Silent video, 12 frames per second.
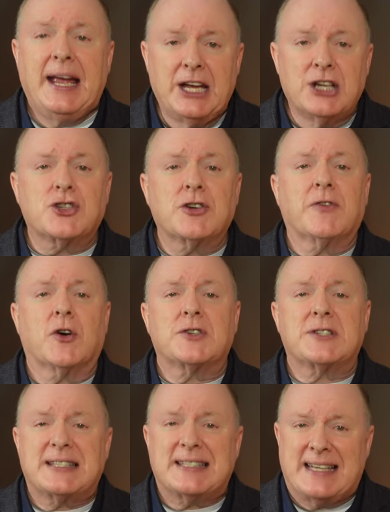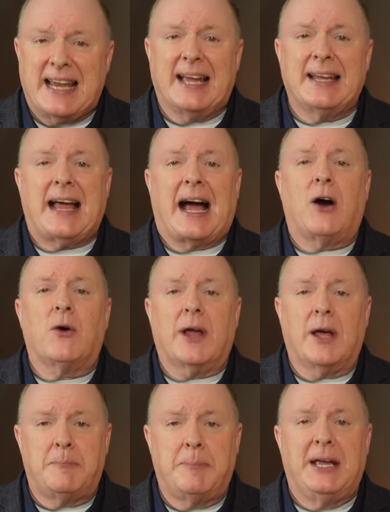Introverts stand out
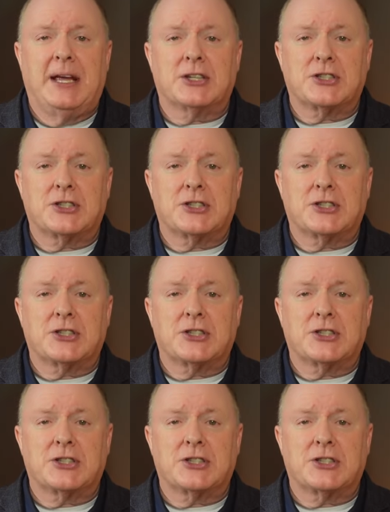at being